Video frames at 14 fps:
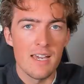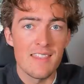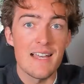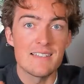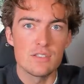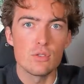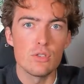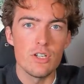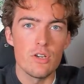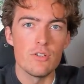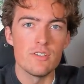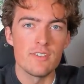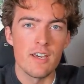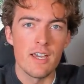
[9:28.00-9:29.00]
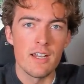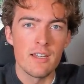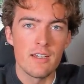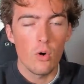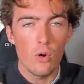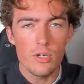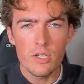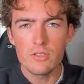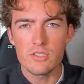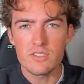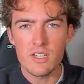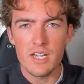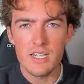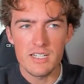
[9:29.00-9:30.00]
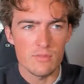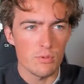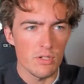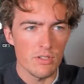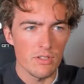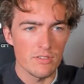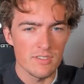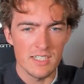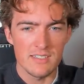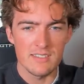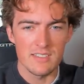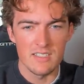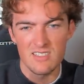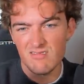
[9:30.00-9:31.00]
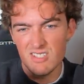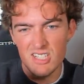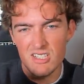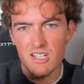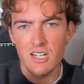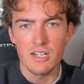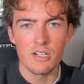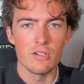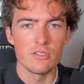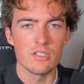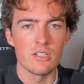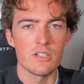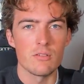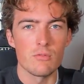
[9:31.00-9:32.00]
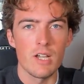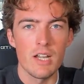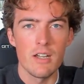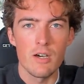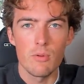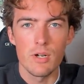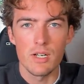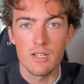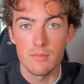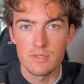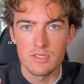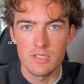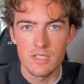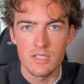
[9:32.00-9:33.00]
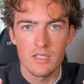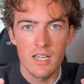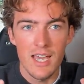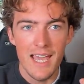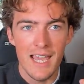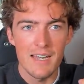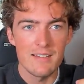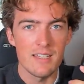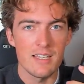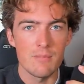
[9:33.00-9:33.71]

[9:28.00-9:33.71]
And that's audio design. Audio design is one of those things that just kind of goes under the radar when it comes to editing.